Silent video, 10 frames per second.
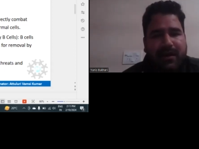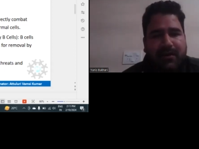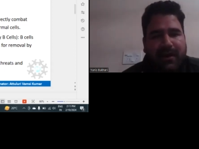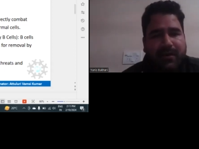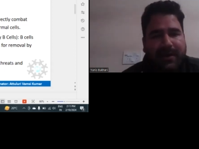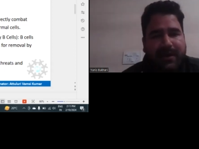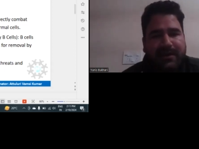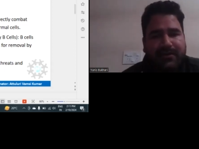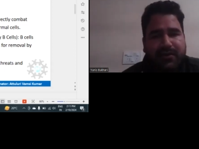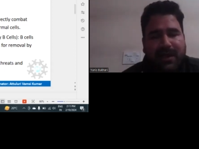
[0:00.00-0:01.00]

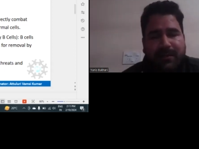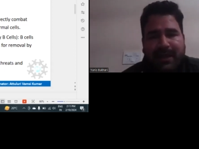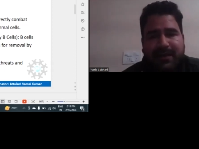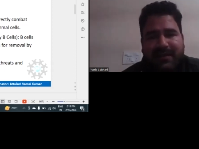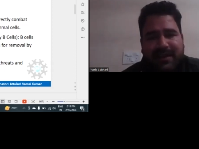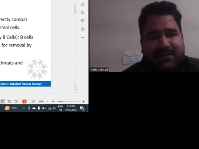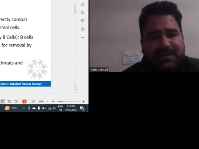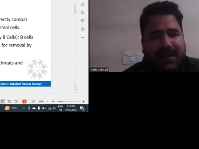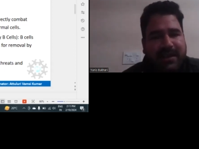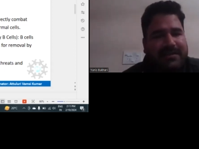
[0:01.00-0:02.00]
collaborate to eliminate threats
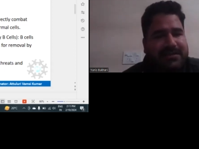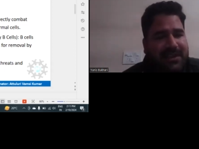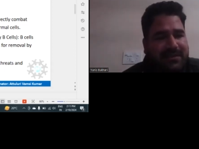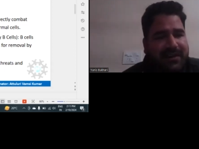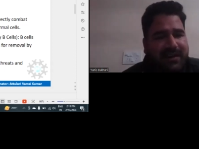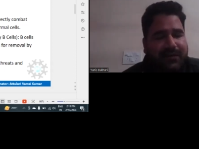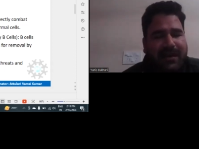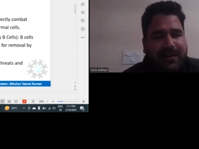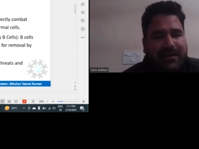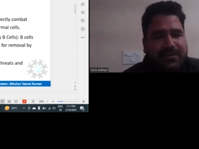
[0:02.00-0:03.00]
and safeguard our health.